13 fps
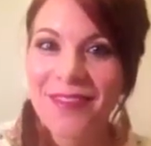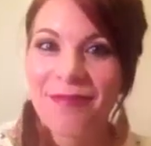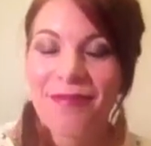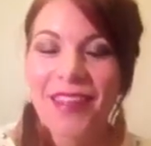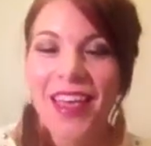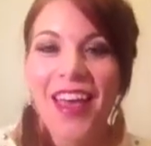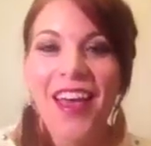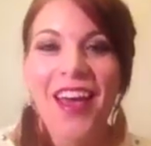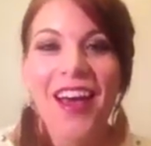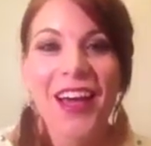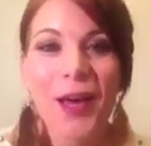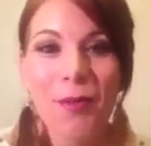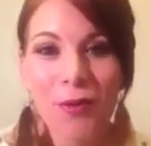
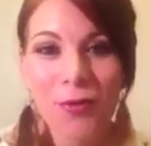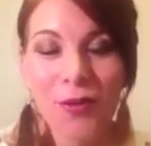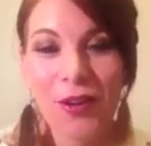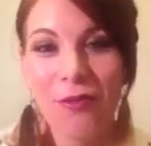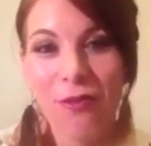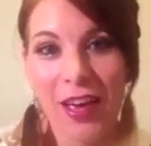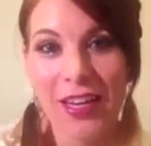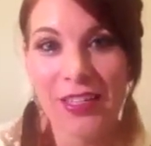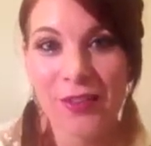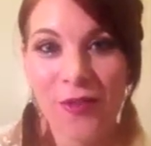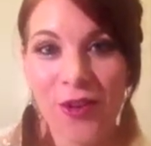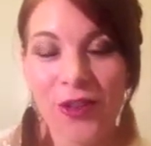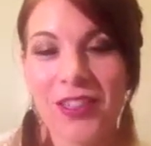A couple fun facts
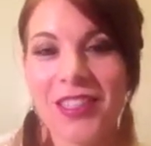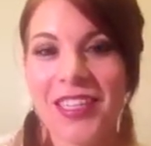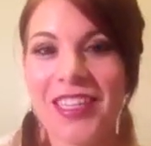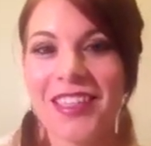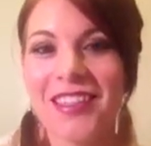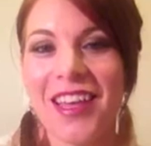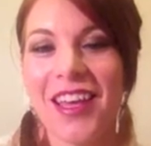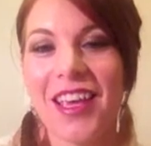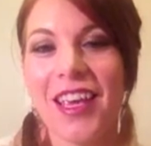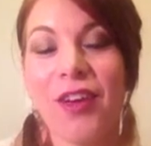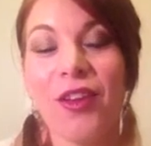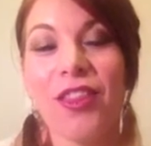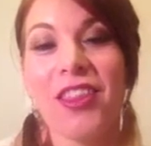first is
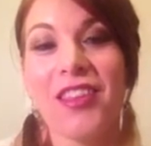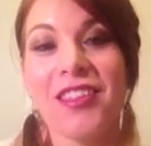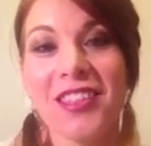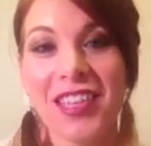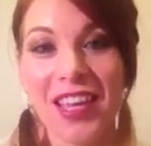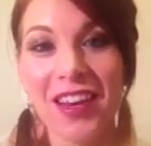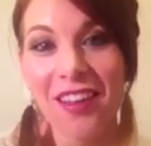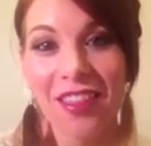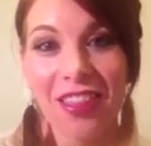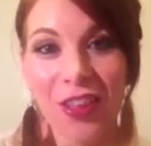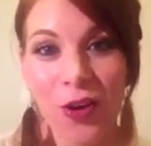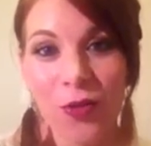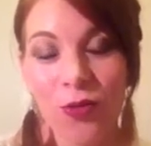that the skin
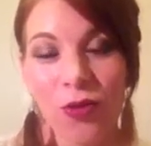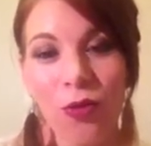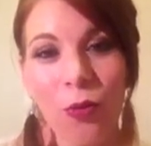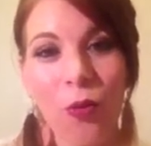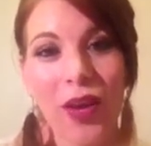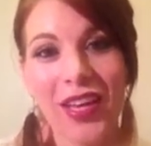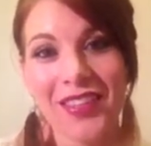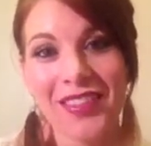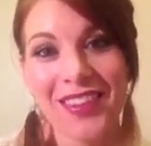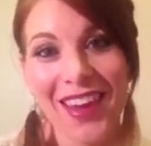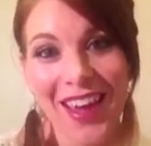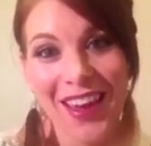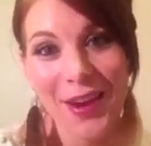alone weighs
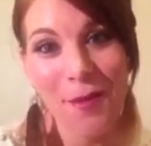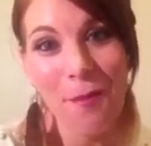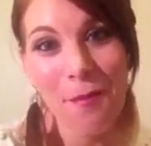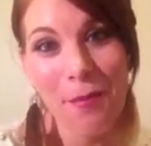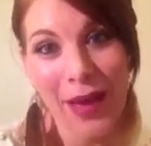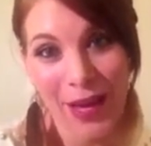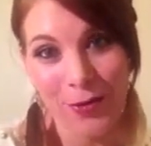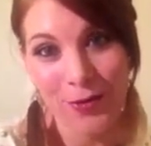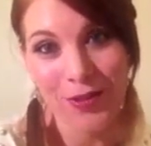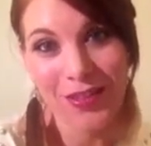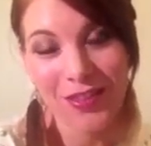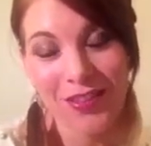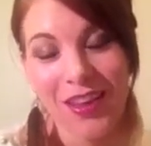9
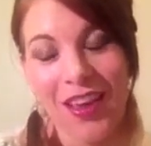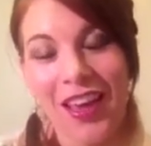pounds.